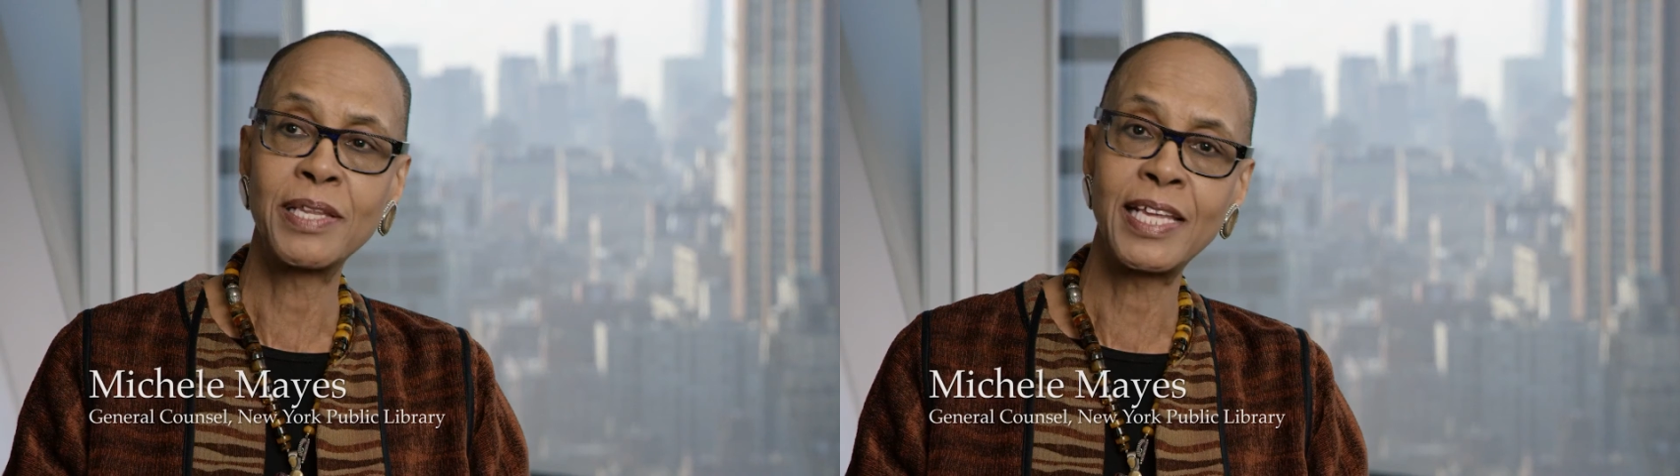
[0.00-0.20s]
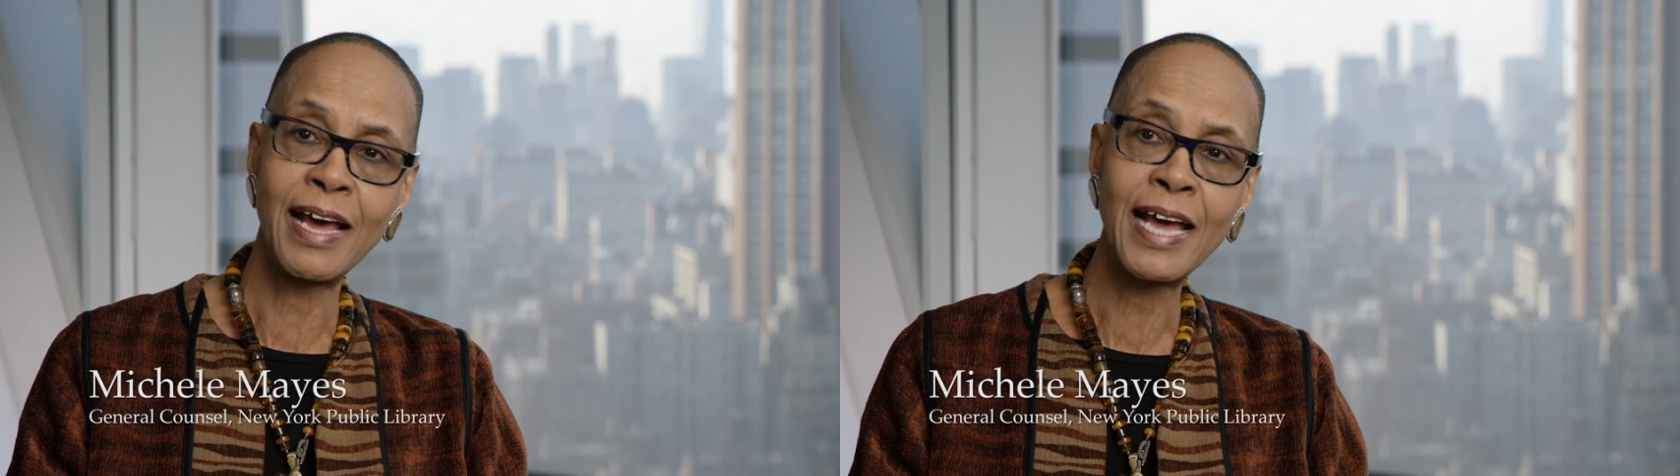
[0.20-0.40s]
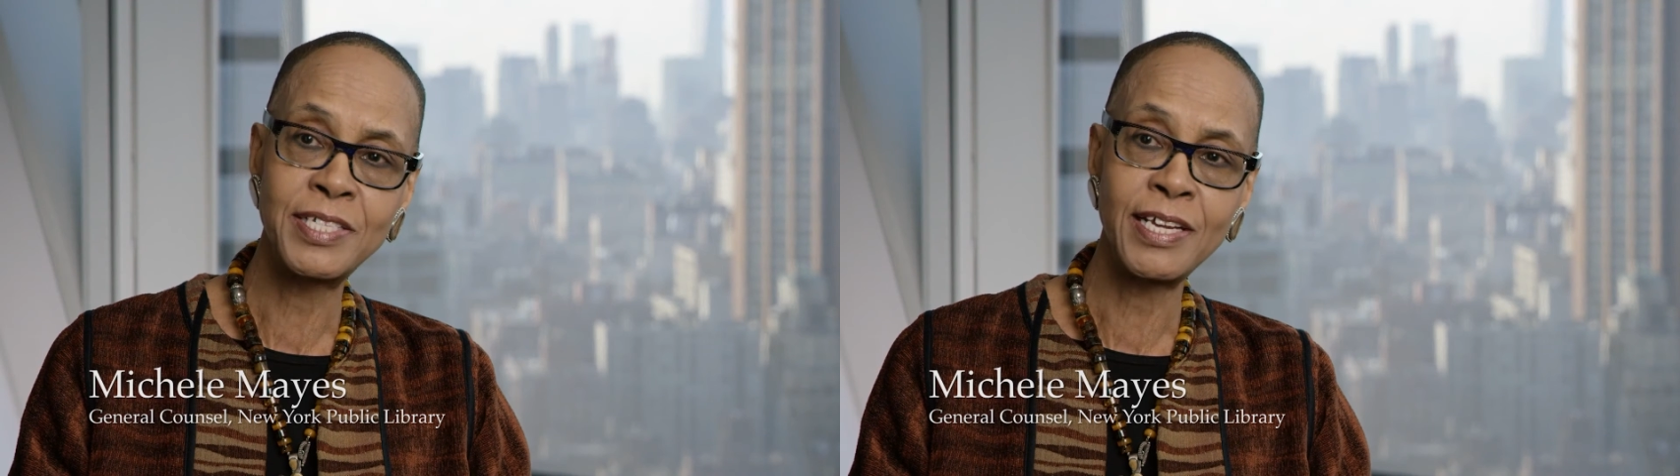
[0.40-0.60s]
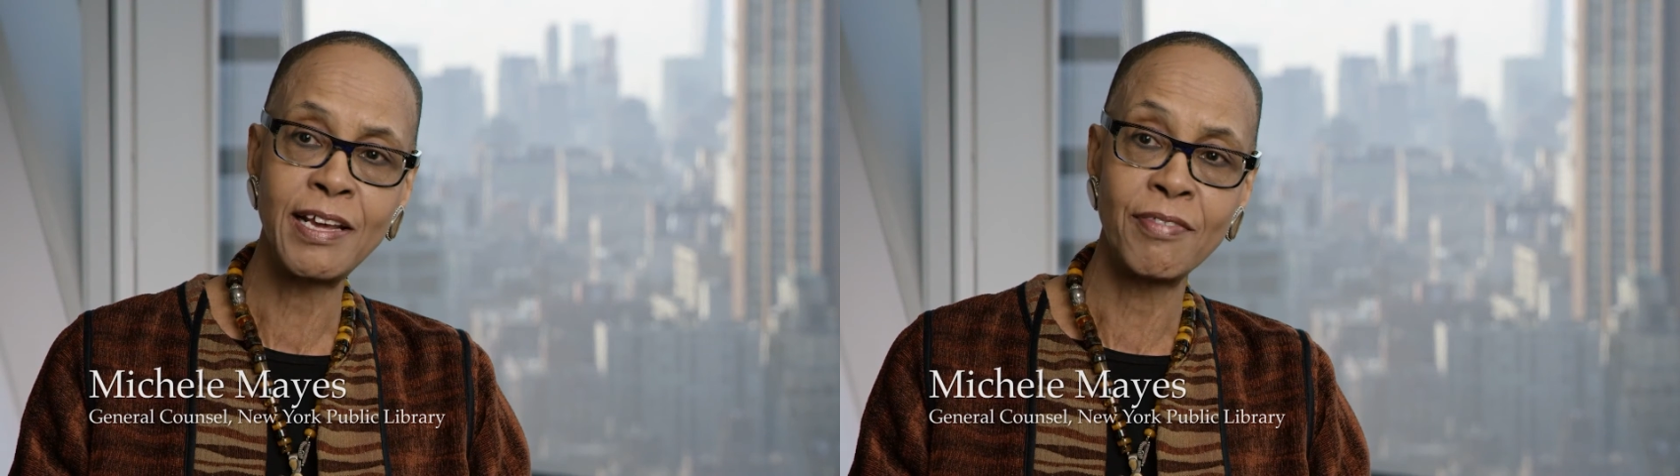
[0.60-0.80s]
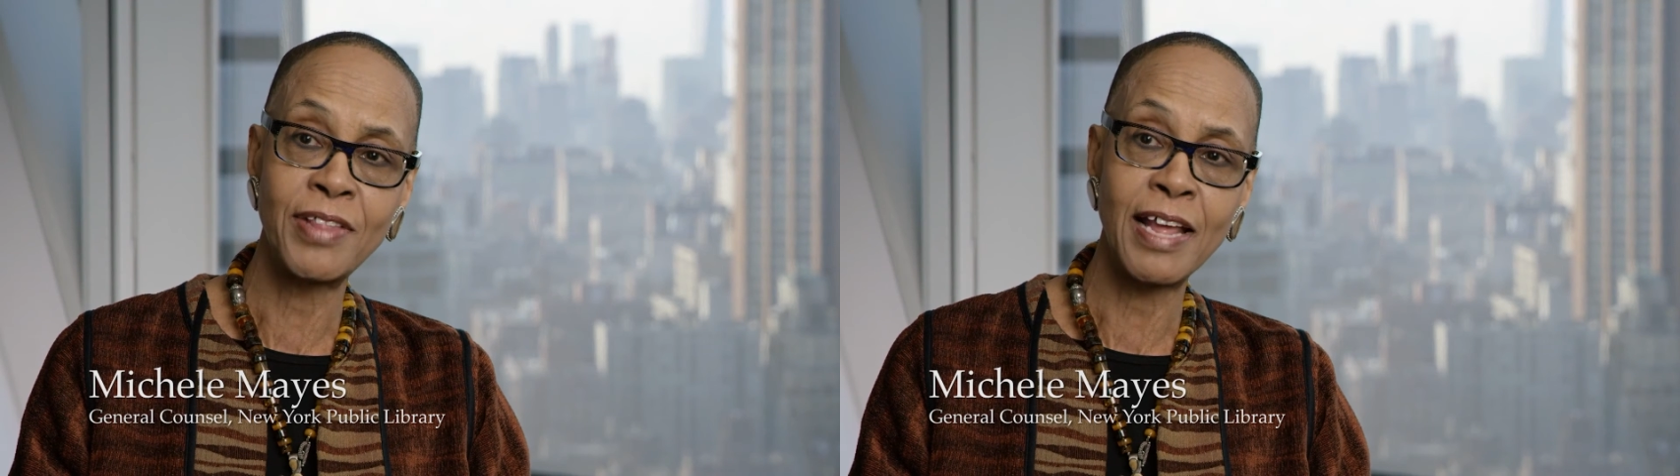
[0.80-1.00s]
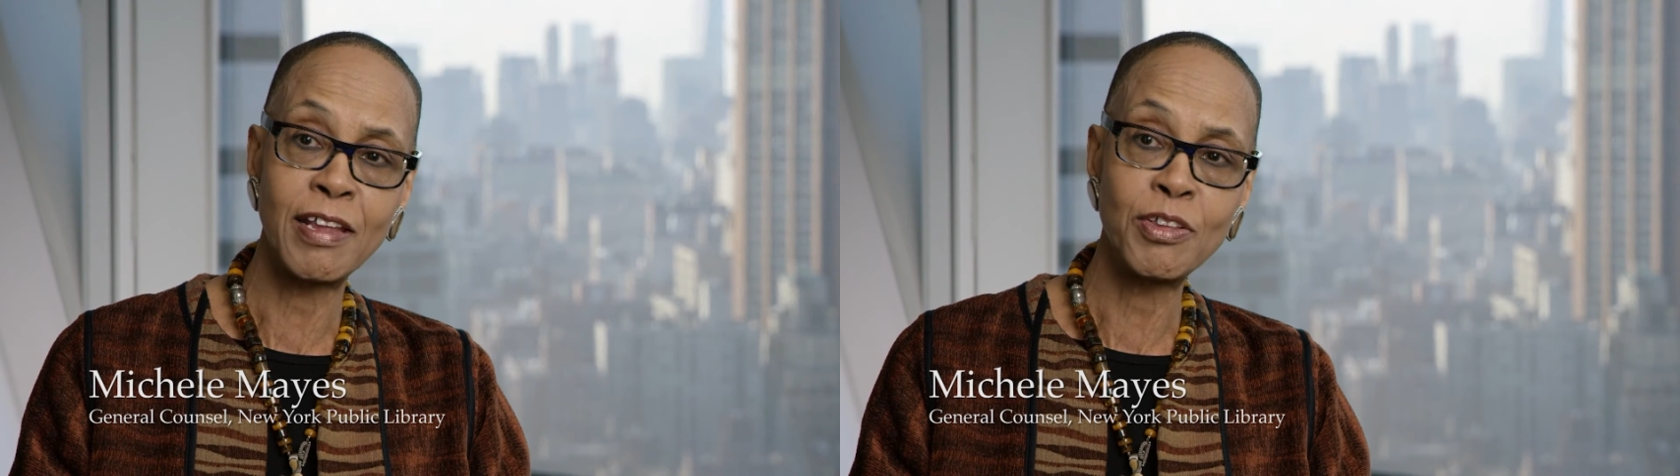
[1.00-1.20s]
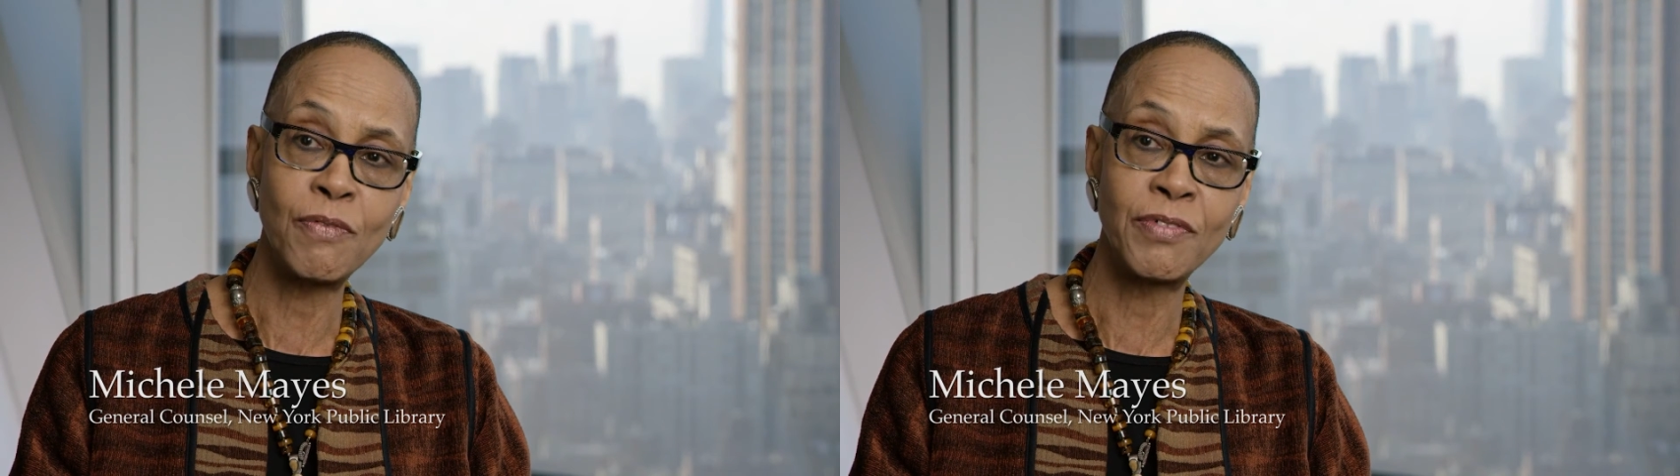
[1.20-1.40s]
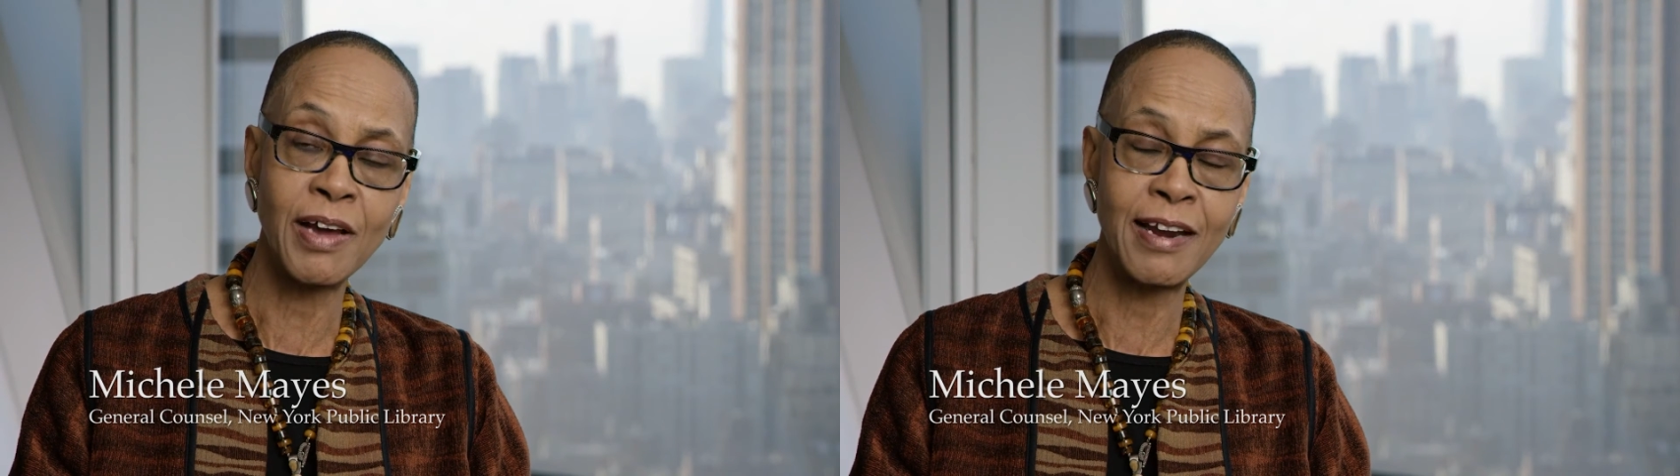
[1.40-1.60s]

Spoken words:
But the idea that you've